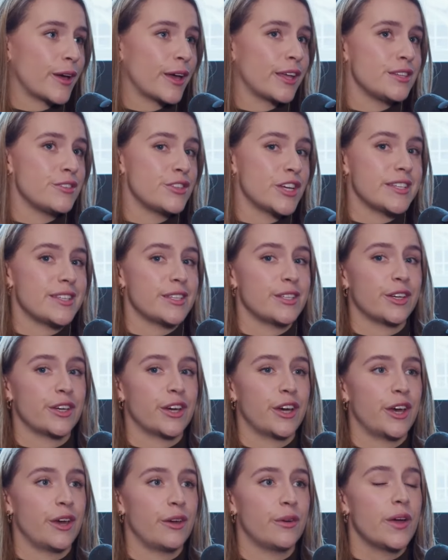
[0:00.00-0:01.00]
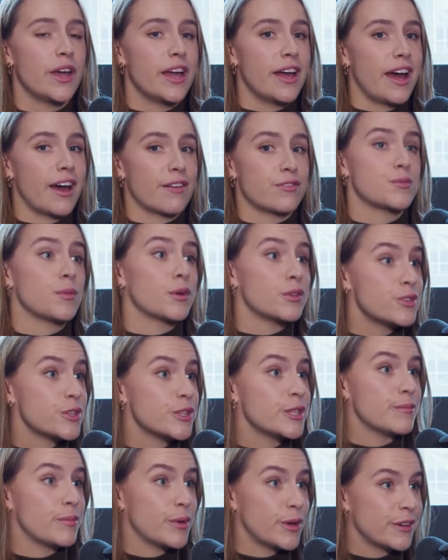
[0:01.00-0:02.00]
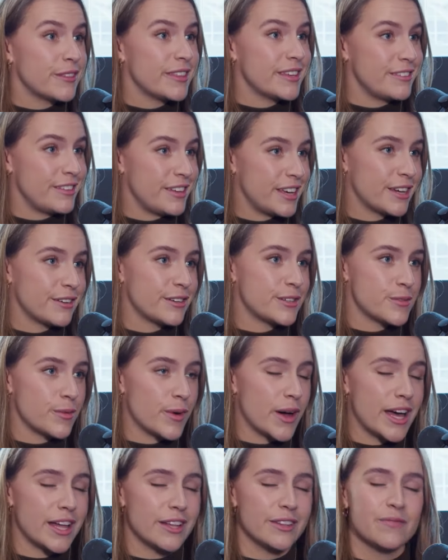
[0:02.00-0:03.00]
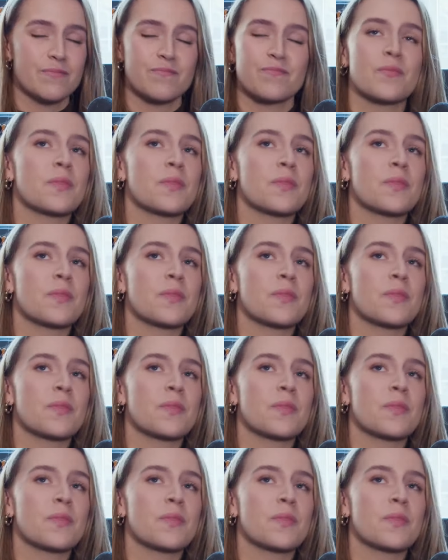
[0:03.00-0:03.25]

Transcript: And JCDecaux have sponsored the book this year as well.